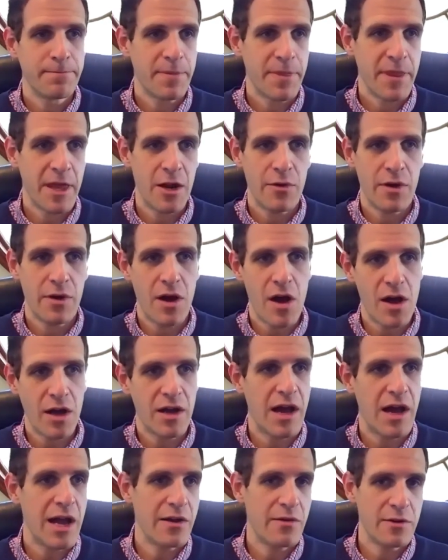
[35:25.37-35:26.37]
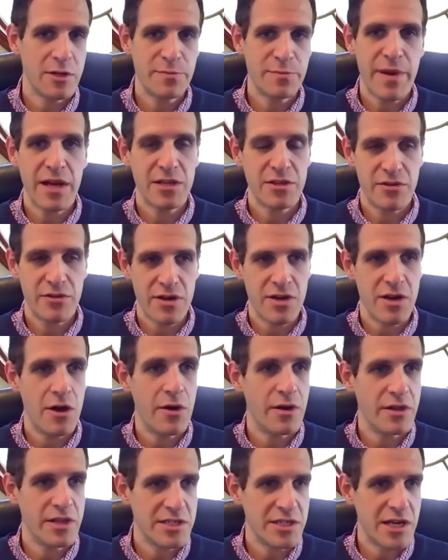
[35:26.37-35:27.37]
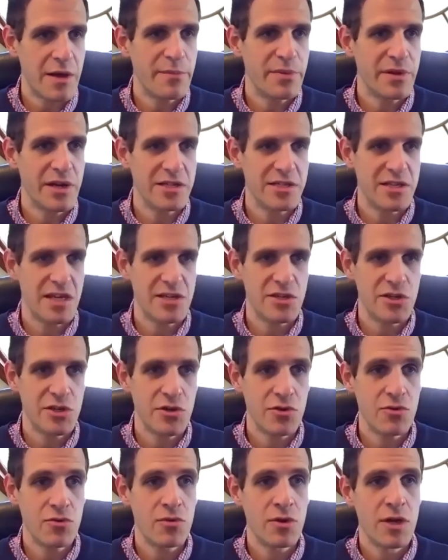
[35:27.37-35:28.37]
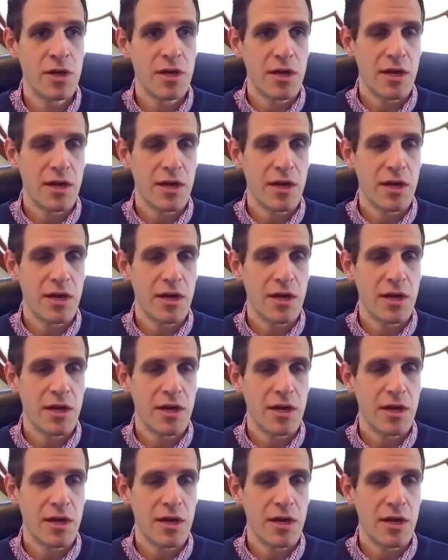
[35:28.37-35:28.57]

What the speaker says: Hawkeye or Respect or a Noah, these companies that do